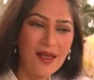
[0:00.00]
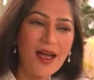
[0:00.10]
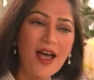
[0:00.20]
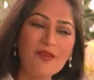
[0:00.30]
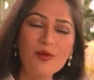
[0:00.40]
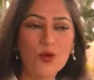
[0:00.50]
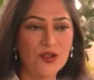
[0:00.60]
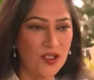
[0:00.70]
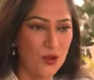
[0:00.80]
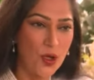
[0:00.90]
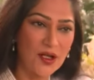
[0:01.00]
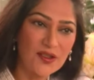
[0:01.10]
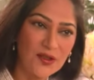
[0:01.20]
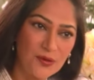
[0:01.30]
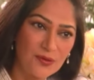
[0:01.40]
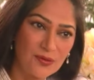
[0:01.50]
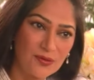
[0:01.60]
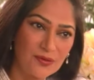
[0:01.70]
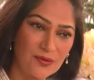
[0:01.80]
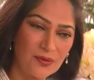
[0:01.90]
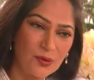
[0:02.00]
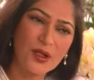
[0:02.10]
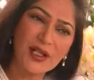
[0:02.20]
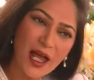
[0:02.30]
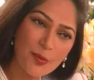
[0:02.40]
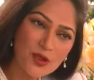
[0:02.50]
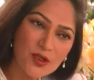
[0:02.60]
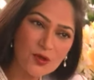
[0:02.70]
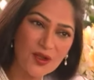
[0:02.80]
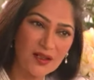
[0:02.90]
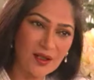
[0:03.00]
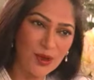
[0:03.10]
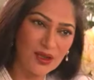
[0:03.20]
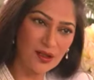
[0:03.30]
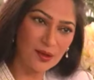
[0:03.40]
I've been wanting to ask you, what happened to that Amitabh?